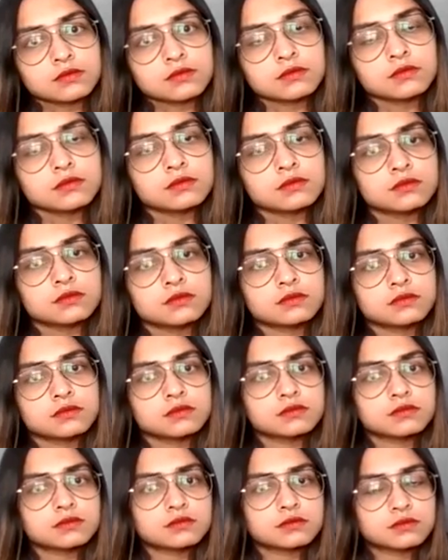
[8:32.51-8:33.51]

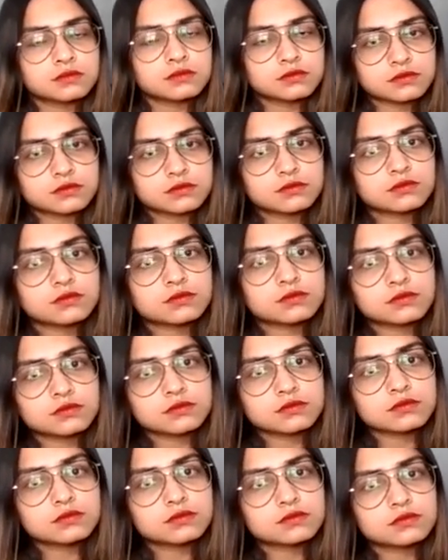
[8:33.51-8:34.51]

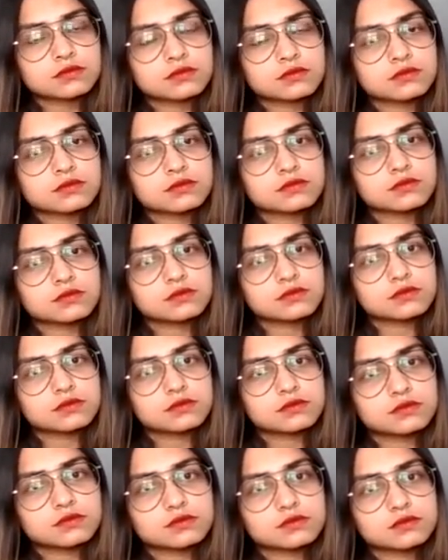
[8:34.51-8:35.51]

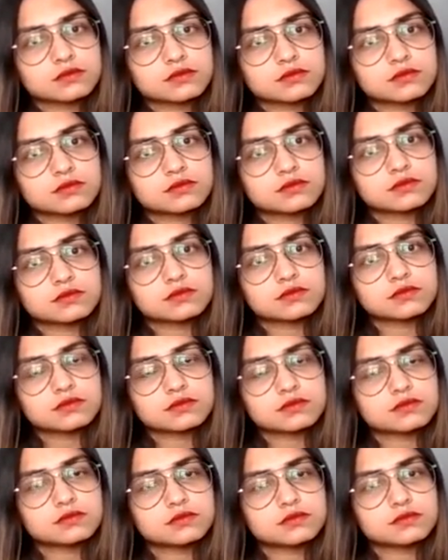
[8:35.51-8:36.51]

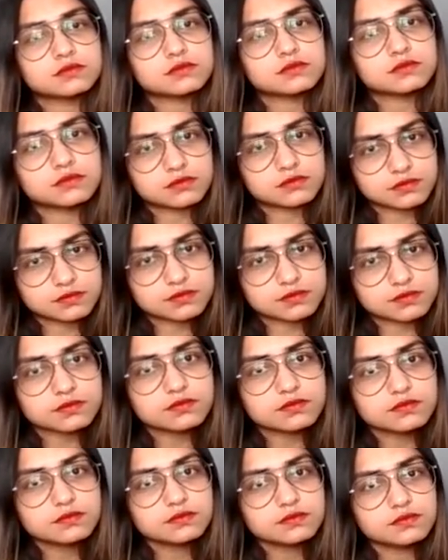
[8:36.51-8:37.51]

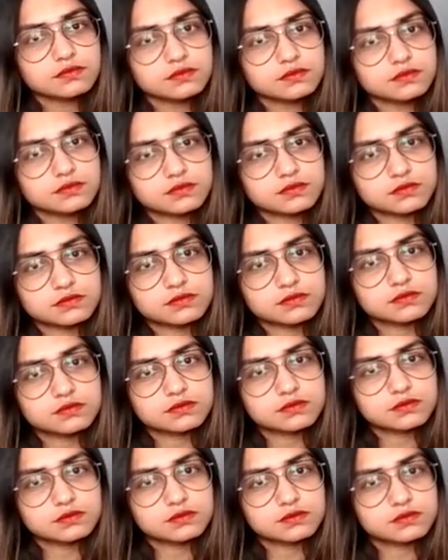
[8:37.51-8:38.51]

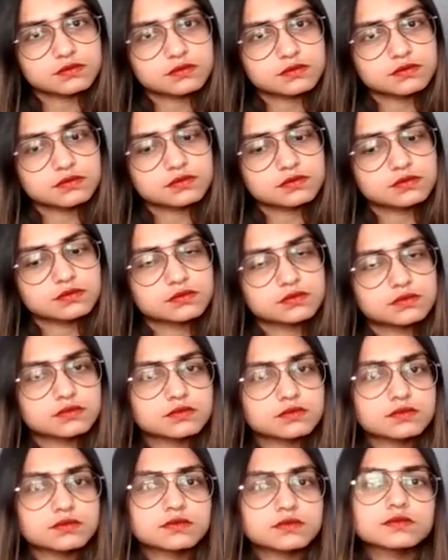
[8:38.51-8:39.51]

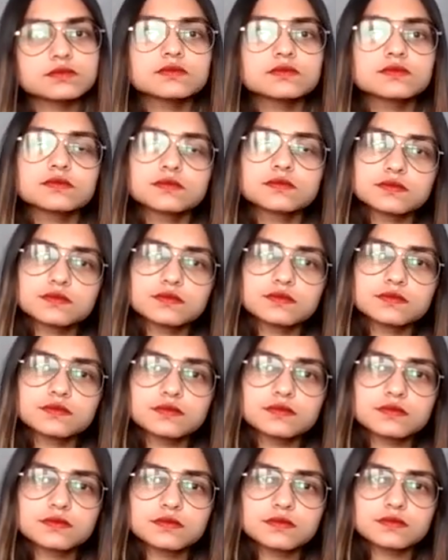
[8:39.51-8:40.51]
The person shown says nothing.